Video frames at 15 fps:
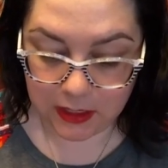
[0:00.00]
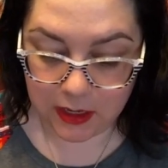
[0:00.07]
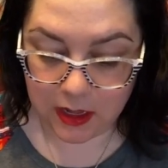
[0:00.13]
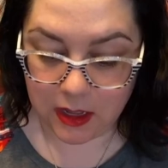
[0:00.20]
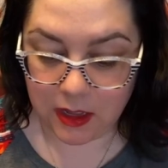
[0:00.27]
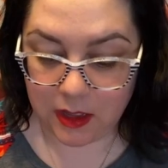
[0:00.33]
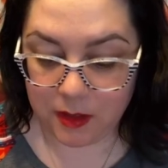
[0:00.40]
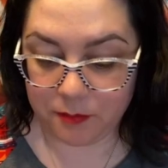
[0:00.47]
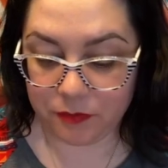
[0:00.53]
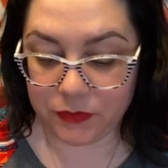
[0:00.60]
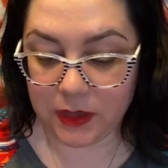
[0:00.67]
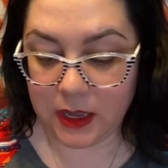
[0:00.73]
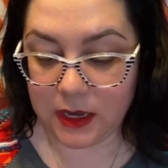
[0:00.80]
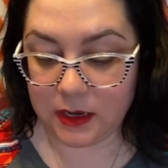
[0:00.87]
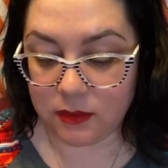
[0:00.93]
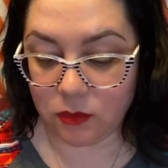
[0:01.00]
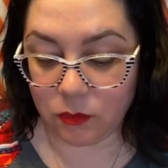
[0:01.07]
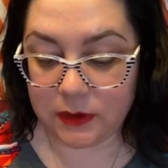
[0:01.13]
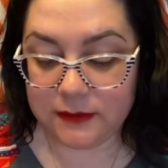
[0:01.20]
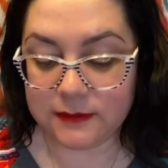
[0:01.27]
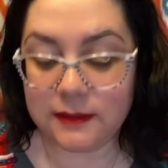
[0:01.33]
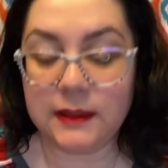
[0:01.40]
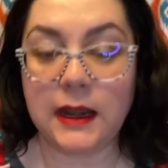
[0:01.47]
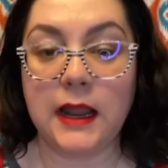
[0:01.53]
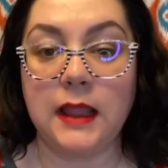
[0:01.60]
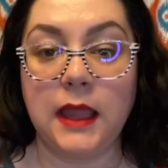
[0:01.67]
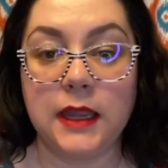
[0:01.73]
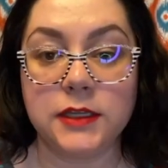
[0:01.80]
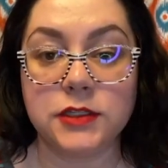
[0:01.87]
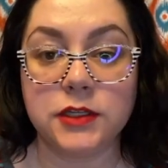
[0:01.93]
And the reason that I
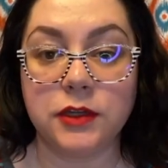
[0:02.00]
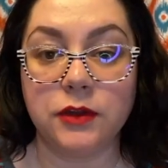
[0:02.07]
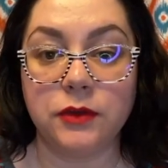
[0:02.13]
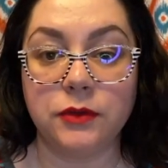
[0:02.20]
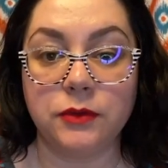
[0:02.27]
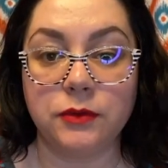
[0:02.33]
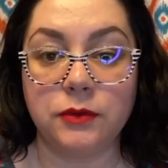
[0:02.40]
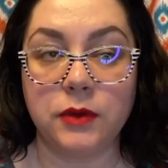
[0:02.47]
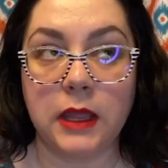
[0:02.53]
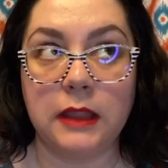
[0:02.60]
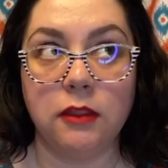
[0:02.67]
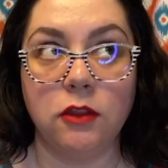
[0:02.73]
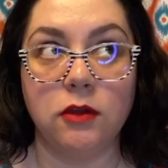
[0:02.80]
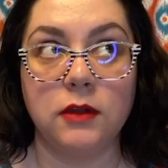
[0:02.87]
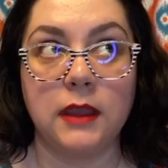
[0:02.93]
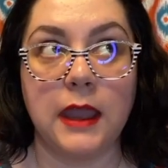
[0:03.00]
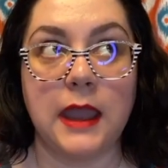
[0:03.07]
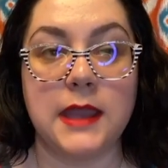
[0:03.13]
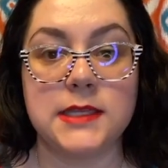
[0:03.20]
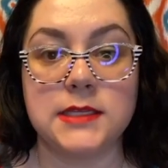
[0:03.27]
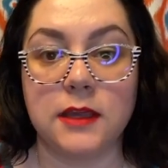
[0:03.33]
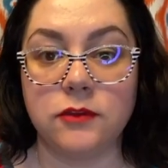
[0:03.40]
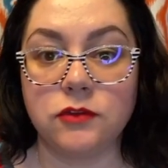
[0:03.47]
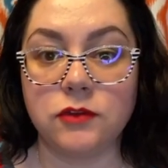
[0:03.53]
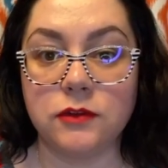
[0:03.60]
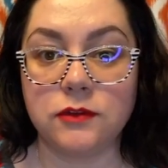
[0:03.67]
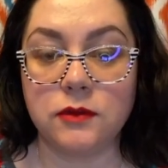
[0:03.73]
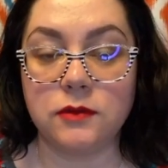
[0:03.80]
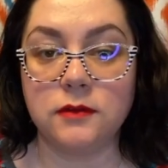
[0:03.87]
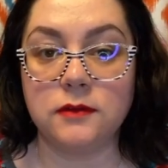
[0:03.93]
like to know and look at test
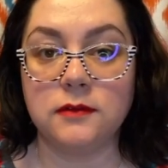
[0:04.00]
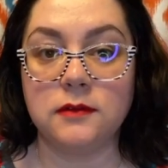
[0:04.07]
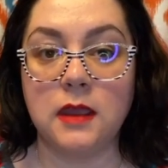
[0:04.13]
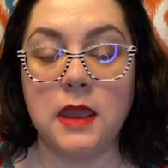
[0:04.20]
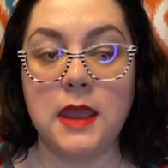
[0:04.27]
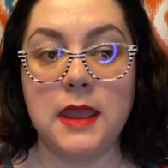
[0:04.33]
results